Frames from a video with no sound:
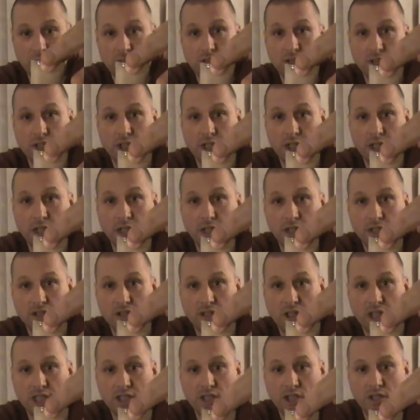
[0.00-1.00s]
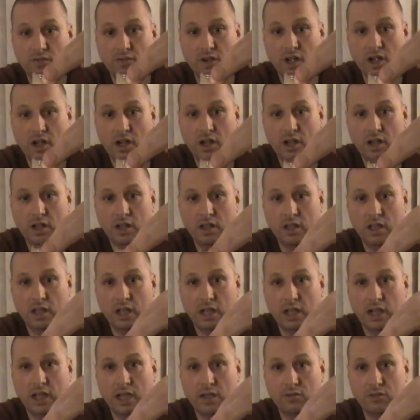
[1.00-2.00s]
saying slangy var
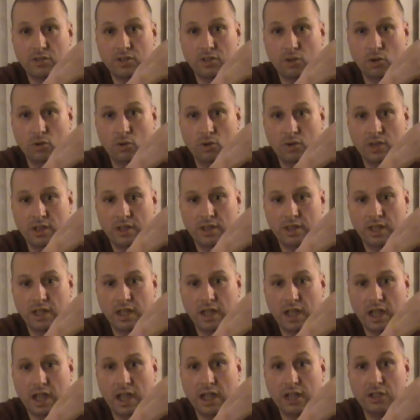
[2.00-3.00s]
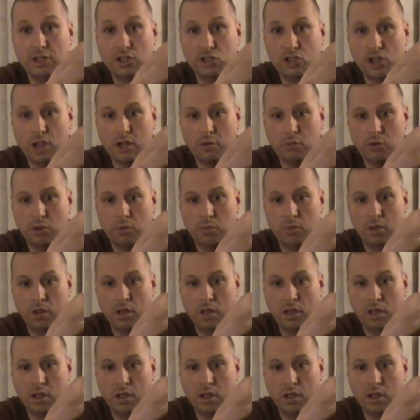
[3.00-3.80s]
and have a go at the Irish car bomb.